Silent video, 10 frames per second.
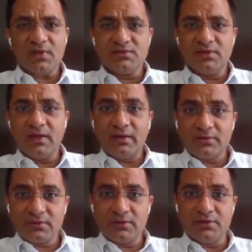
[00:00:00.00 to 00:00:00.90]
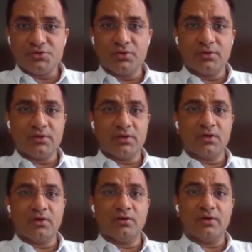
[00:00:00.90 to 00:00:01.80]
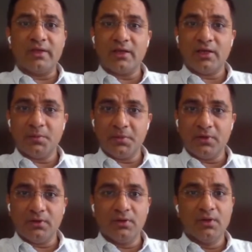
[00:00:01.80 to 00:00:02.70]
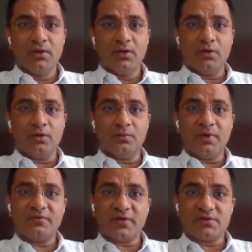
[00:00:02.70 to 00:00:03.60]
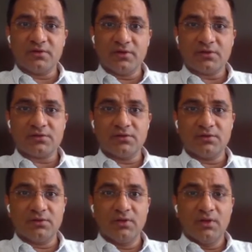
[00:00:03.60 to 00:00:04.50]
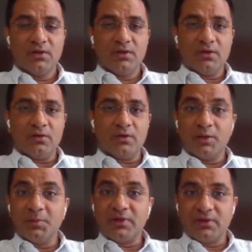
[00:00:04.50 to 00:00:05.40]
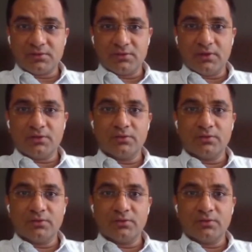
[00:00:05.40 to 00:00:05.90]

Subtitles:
say analytical engineering or AI/ML or manufacturing industry or gaming industry, right?